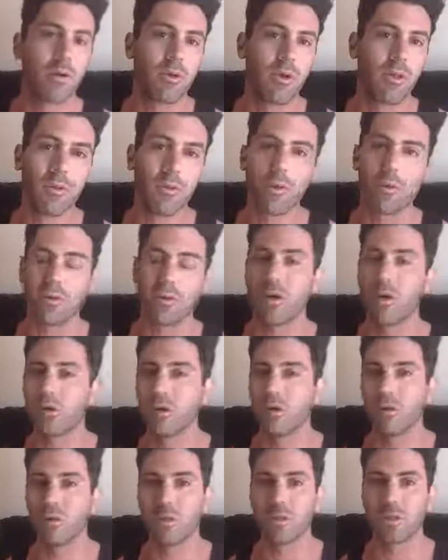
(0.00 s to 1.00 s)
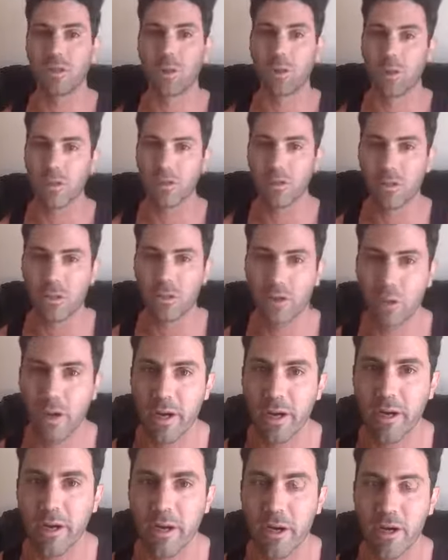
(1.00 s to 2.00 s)
or they won't tell you which coins they're
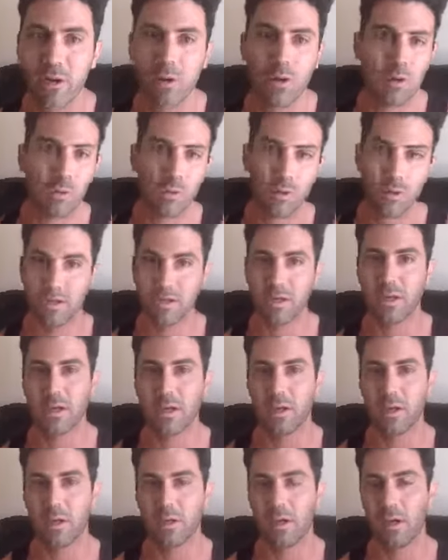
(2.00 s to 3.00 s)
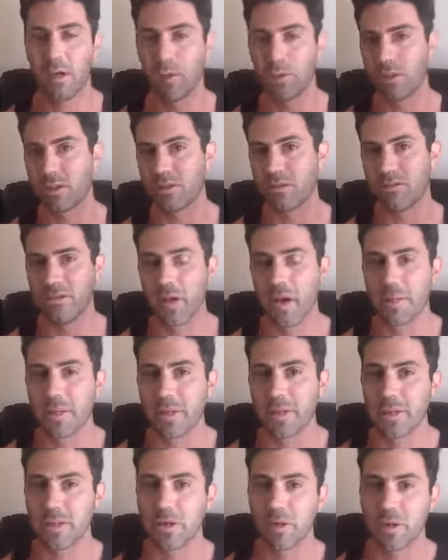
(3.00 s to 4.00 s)
trading on, or which fiat
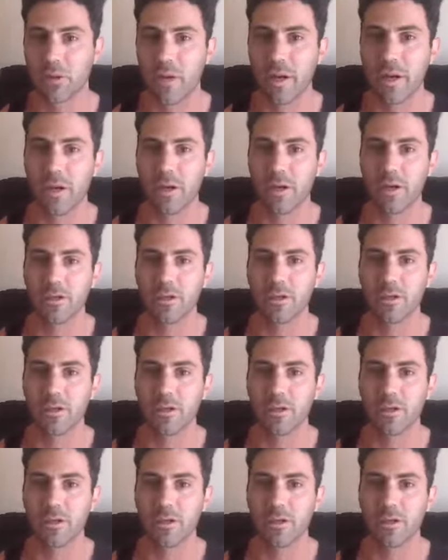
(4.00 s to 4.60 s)
monies they're trading on.